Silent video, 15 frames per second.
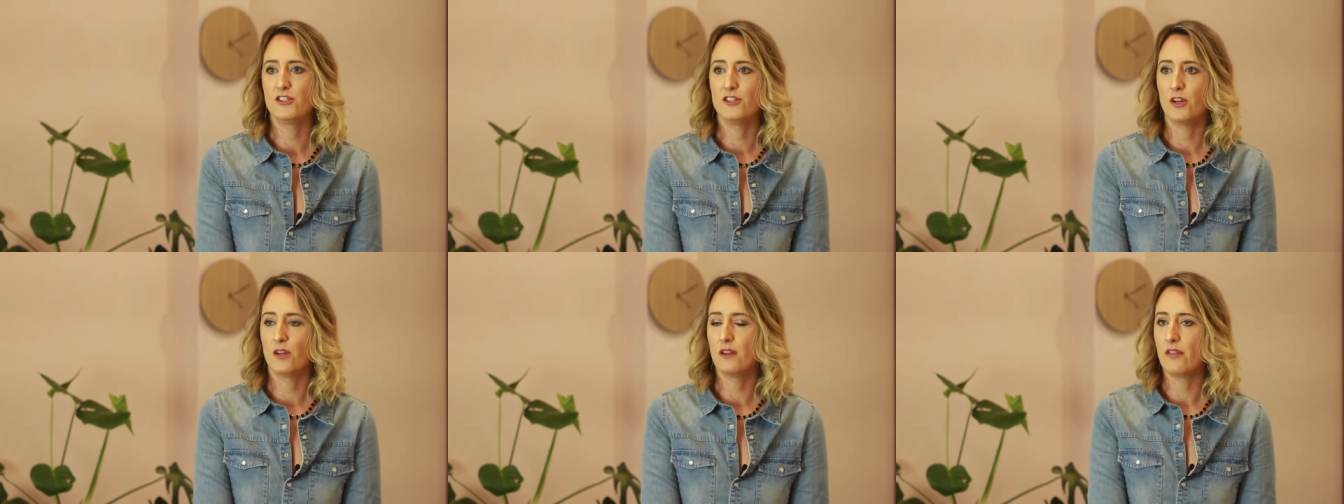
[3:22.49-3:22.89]
you
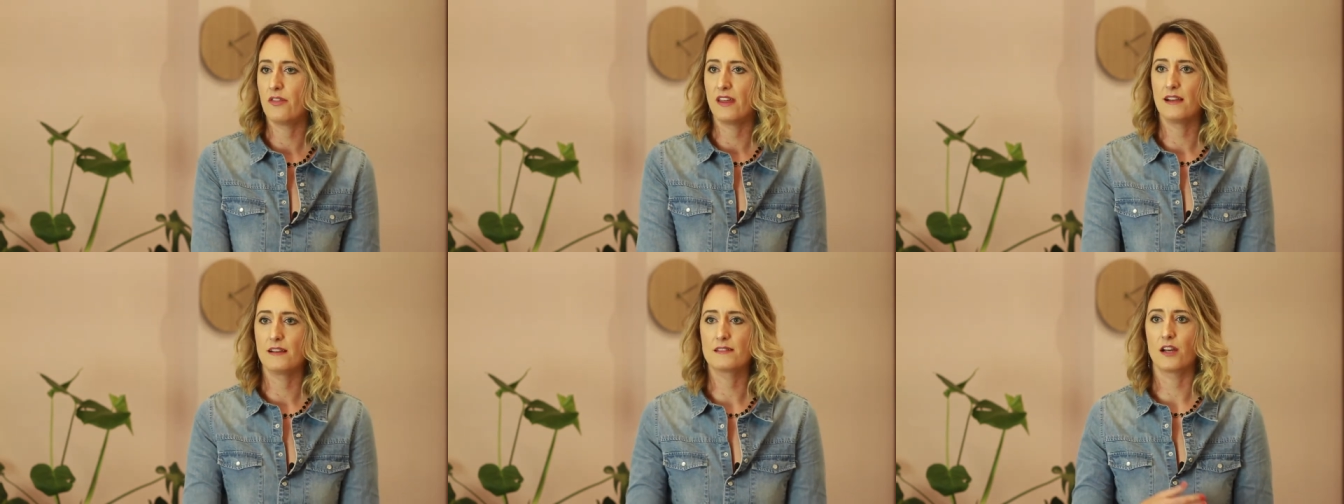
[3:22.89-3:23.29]
know, that
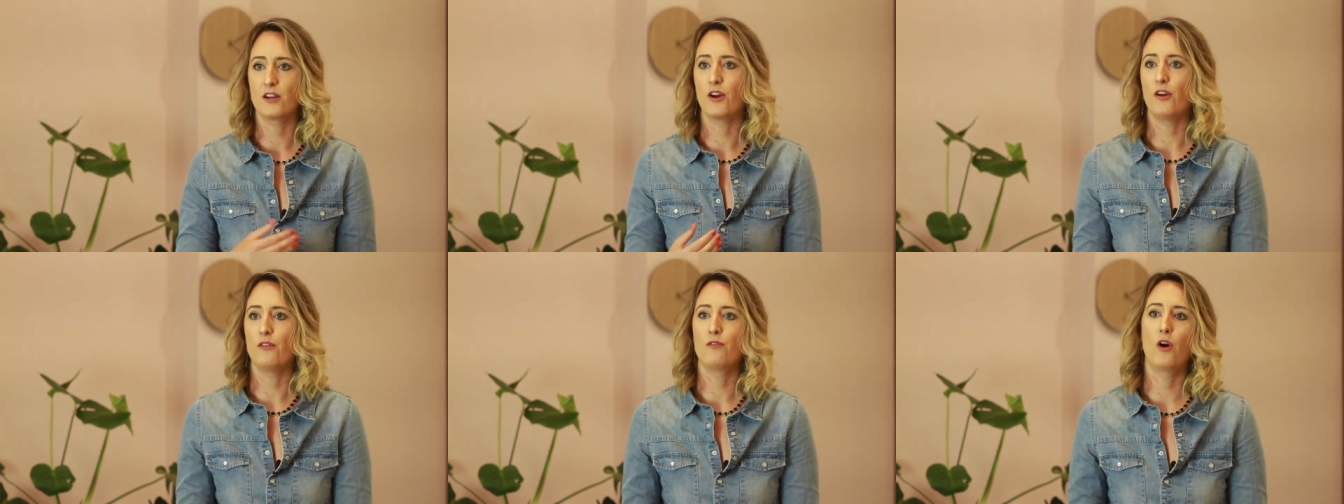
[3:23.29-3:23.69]
things that
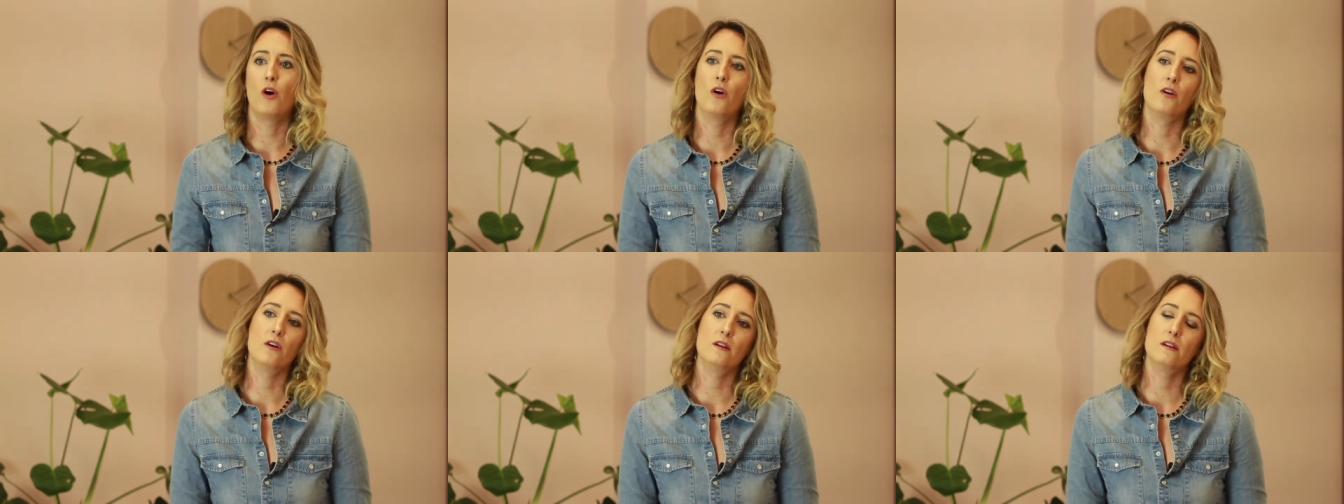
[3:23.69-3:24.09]
go
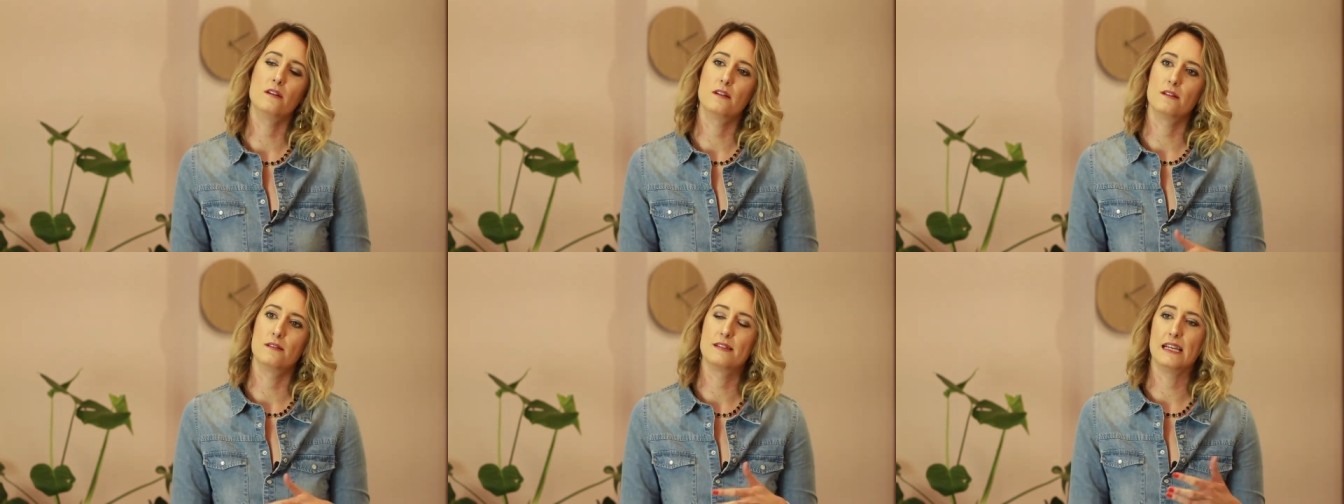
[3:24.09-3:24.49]
wrong,
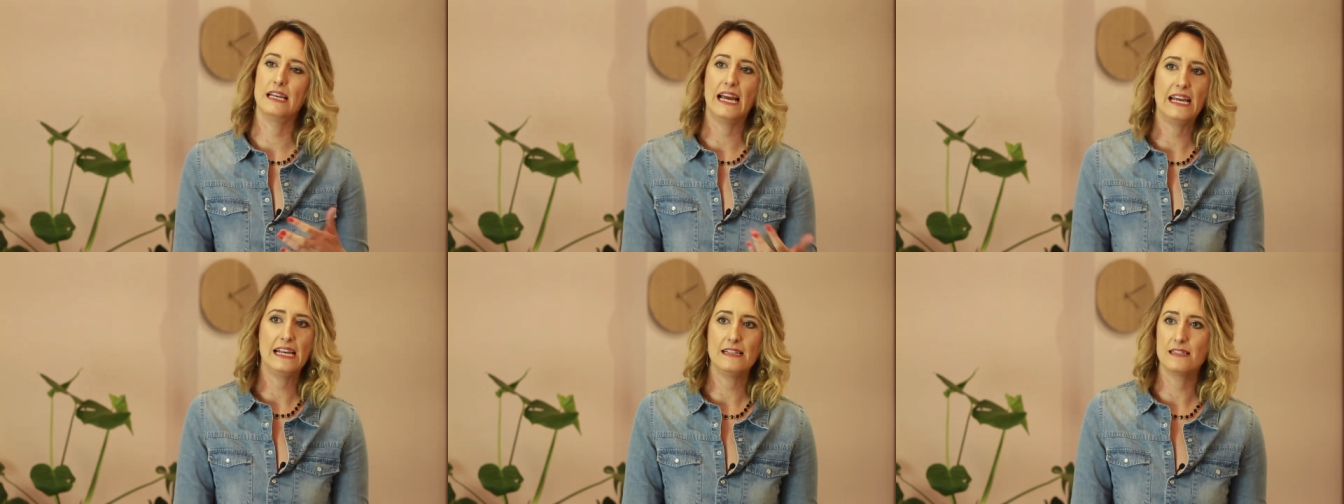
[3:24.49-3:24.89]

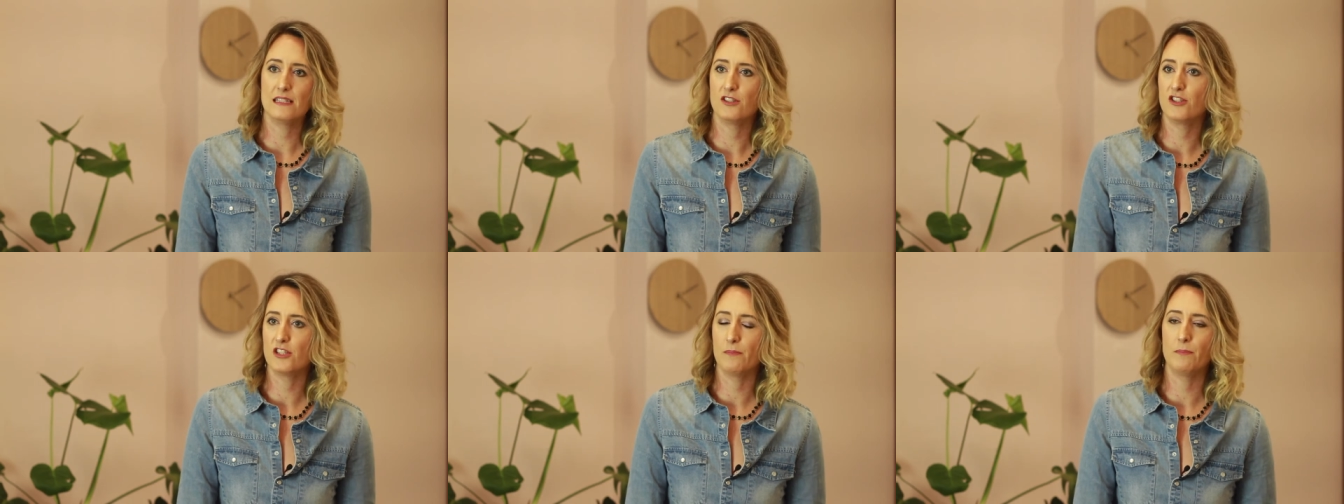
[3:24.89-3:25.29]
delays in
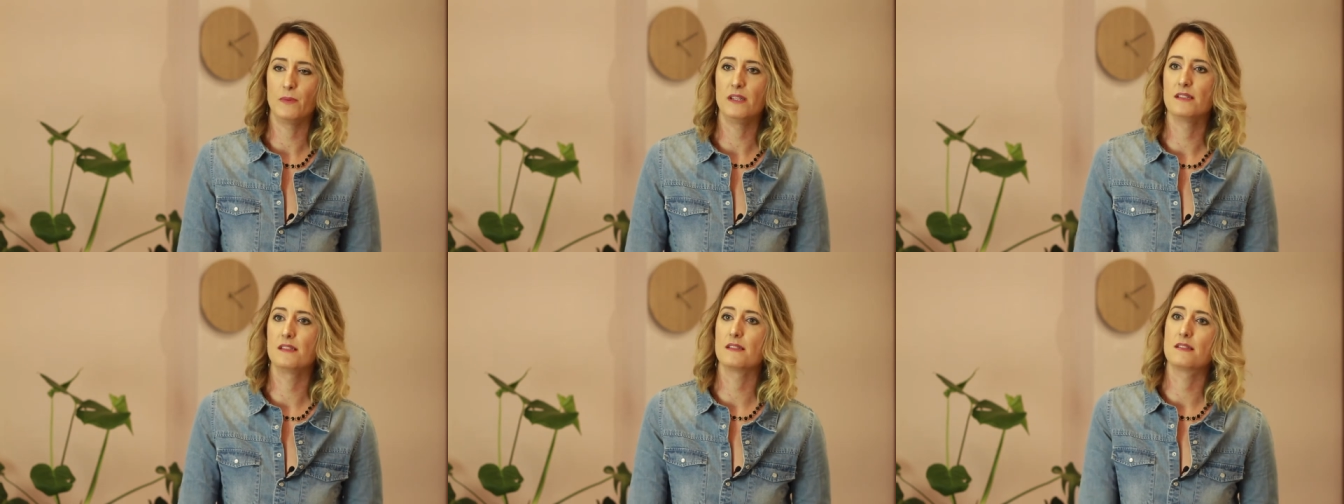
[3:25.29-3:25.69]

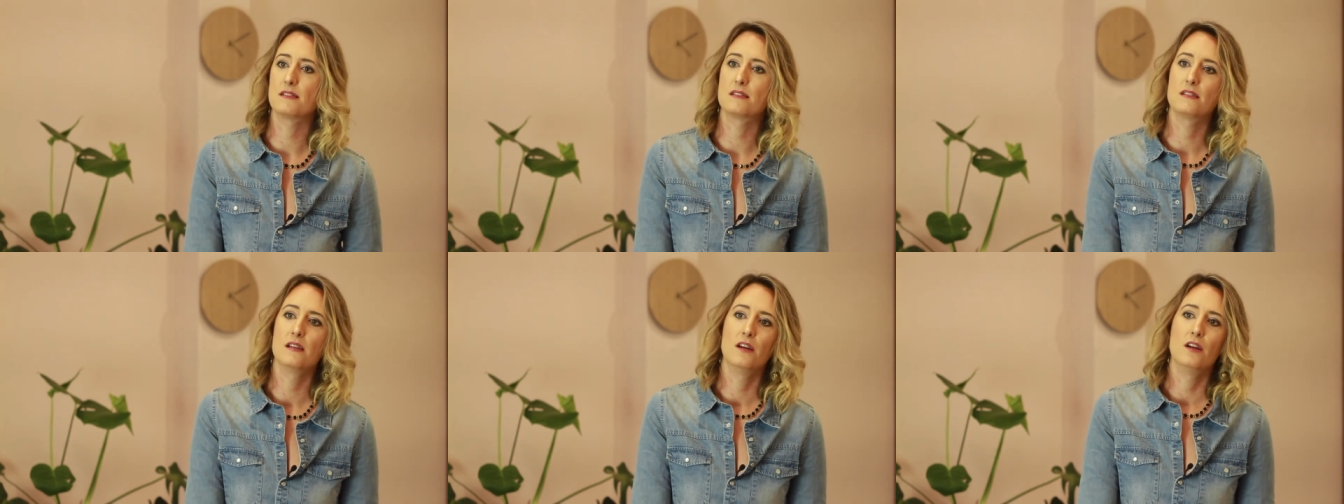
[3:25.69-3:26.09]
shipments,